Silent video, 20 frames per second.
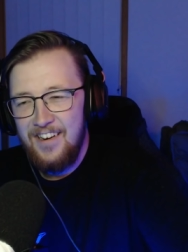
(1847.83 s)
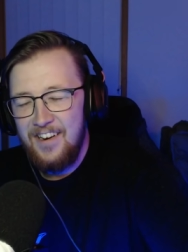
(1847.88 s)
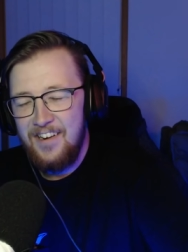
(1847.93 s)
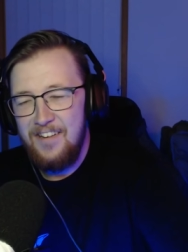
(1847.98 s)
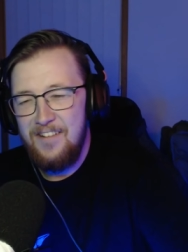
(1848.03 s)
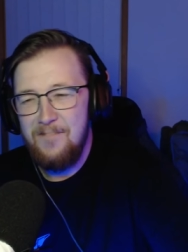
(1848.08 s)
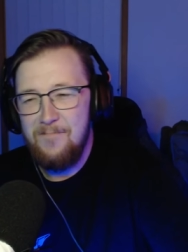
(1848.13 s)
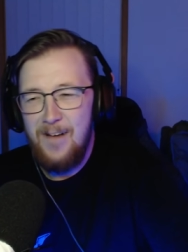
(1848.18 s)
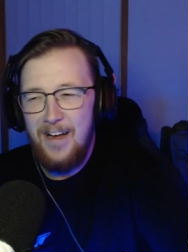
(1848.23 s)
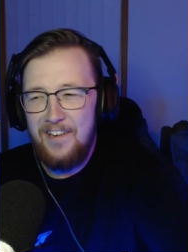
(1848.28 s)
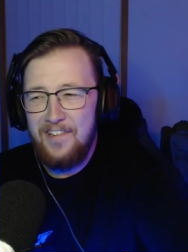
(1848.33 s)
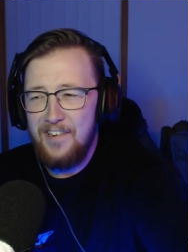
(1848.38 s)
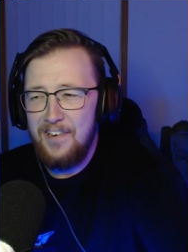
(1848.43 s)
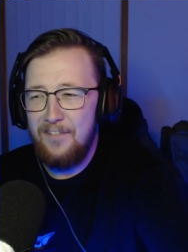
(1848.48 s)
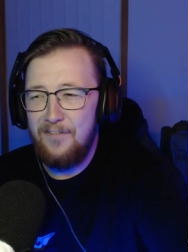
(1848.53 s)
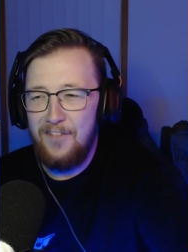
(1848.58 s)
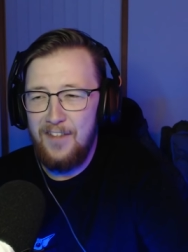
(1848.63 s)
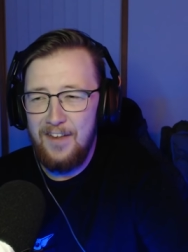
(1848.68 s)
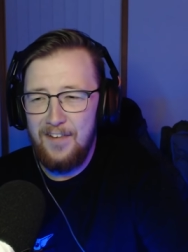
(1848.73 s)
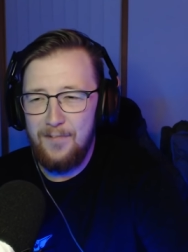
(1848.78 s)
Could you imagine
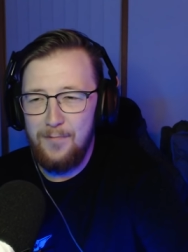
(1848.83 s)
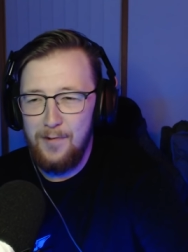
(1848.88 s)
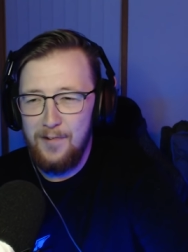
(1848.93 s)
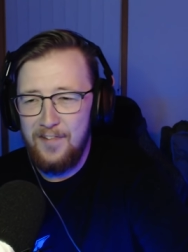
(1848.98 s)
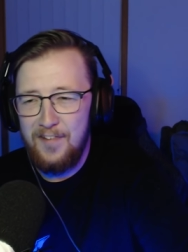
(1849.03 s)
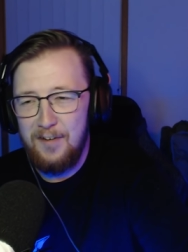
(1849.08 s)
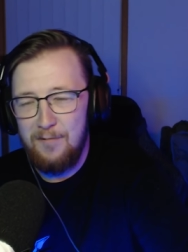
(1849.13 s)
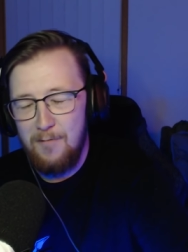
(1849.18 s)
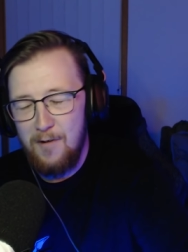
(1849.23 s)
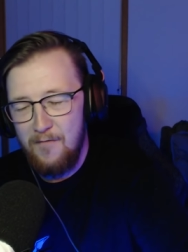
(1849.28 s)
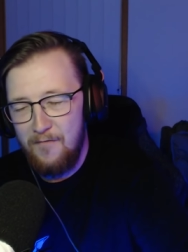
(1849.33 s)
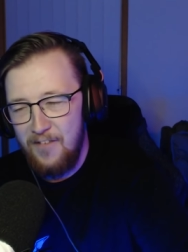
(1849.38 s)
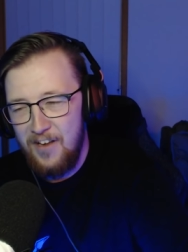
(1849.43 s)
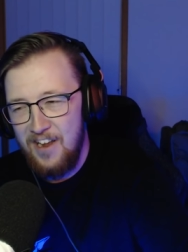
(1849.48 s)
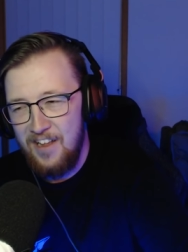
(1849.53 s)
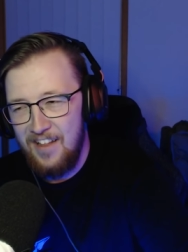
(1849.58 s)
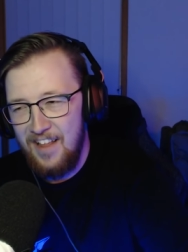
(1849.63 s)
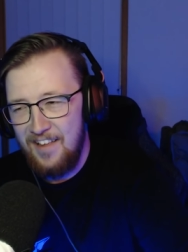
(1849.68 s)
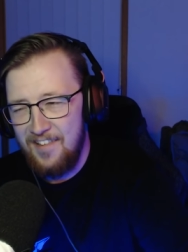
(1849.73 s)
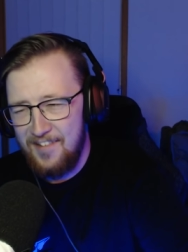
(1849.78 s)
if this was the
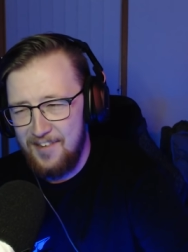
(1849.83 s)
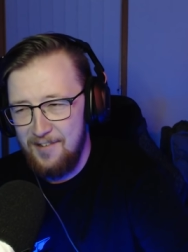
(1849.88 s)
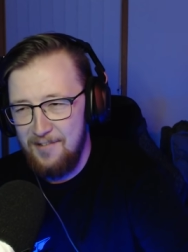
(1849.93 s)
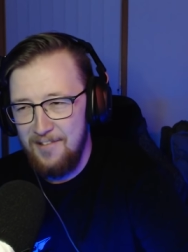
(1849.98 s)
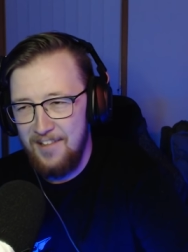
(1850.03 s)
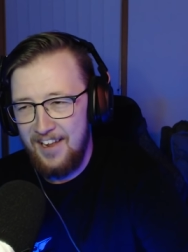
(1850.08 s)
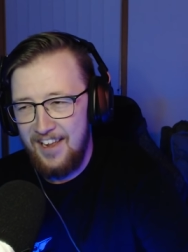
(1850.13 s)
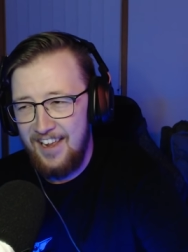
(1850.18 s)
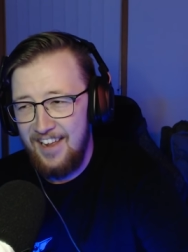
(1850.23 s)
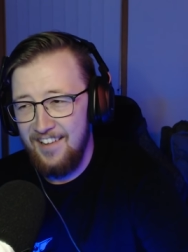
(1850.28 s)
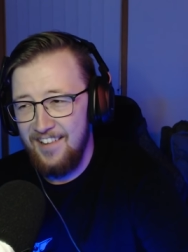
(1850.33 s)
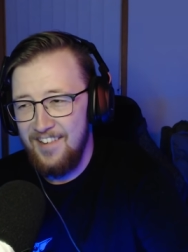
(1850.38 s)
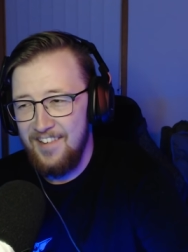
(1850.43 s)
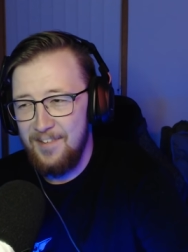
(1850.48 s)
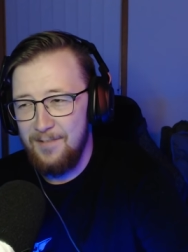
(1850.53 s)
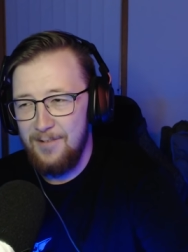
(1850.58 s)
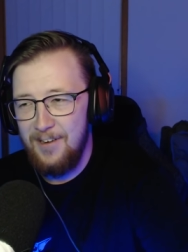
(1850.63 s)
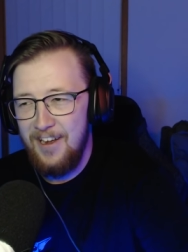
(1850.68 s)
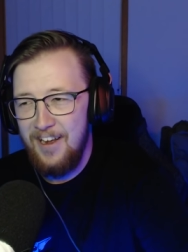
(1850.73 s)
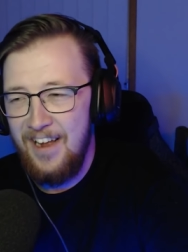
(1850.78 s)
reveal as to who the
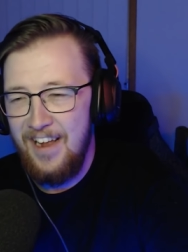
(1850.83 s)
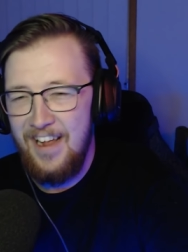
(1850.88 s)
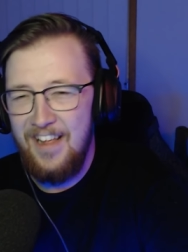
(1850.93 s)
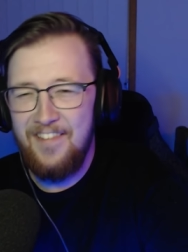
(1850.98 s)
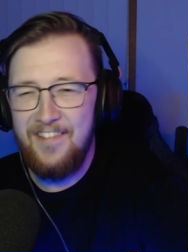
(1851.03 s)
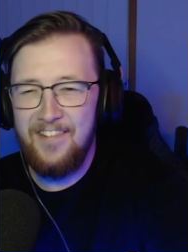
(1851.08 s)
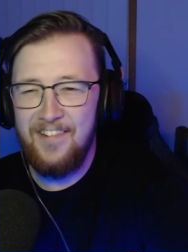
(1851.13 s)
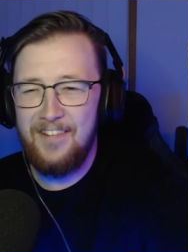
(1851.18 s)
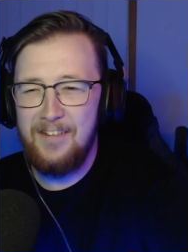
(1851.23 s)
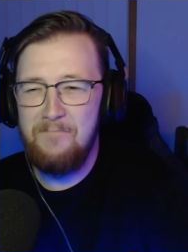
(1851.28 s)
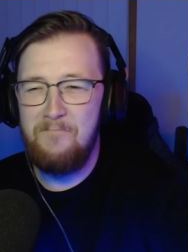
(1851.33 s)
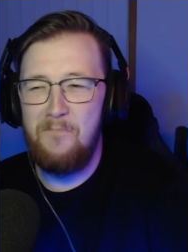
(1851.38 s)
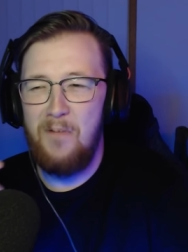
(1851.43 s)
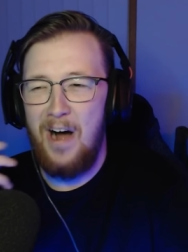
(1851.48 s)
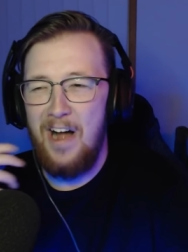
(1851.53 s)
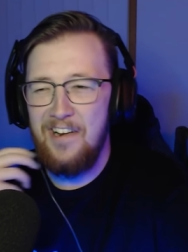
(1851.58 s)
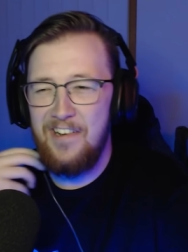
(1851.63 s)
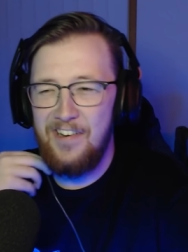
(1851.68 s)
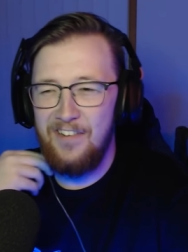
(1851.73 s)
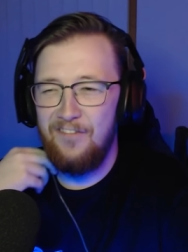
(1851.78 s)
killers were? It's just a
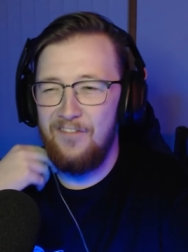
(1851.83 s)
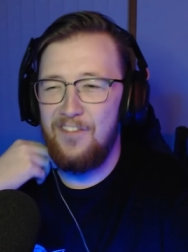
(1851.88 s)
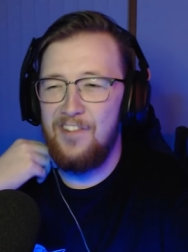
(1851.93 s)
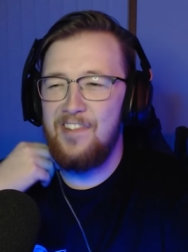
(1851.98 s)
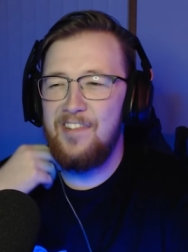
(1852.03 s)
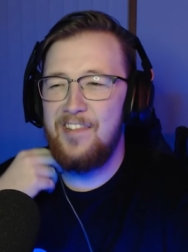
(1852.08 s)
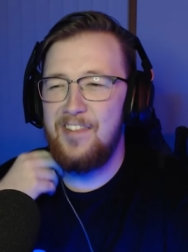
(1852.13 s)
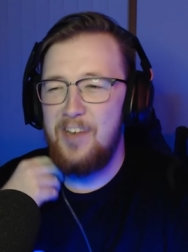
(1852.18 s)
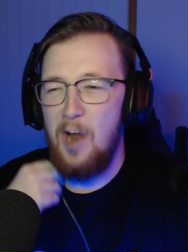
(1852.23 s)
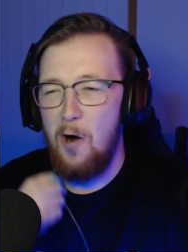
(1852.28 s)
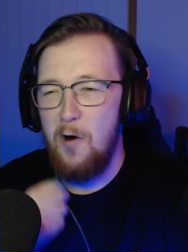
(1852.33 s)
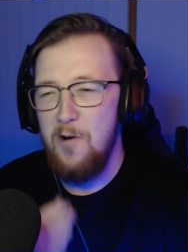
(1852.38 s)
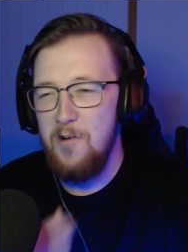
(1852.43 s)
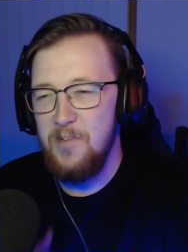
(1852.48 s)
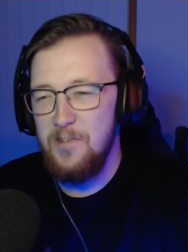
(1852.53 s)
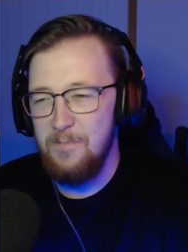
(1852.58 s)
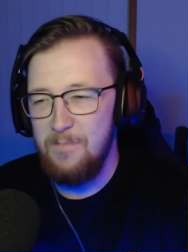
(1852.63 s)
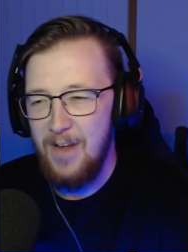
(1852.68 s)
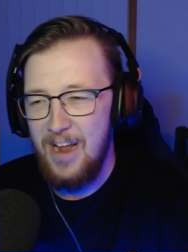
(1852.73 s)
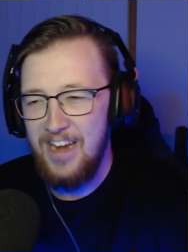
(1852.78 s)
bunch of
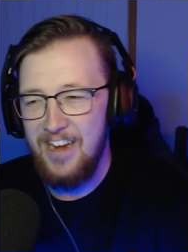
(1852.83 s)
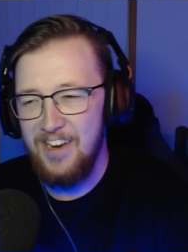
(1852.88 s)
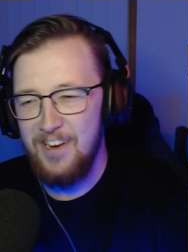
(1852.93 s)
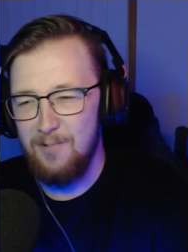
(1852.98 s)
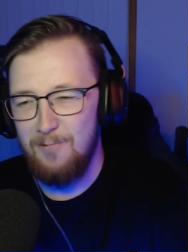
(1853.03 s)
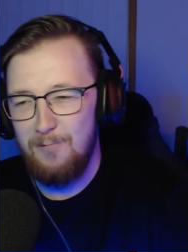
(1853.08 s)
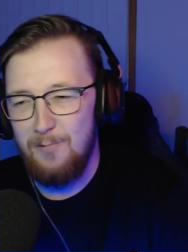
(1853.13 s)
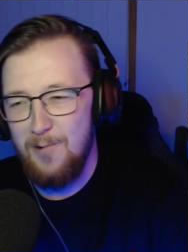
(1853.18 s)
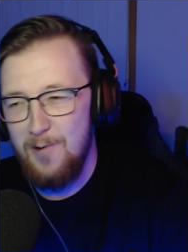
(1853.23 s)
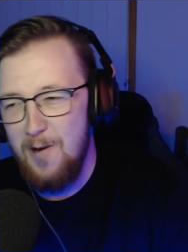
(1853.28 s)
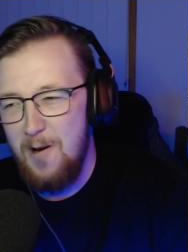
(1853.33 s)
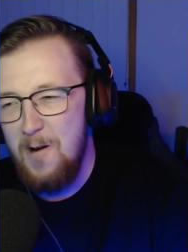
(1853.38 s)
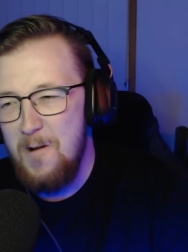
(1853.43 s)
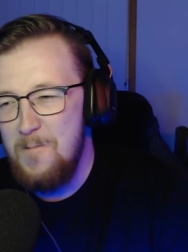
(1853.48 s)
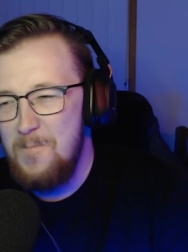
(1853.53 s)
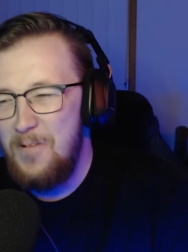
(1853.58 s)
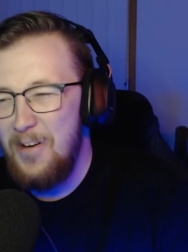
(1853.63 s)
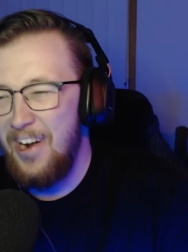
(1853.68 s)
stoned men in a room.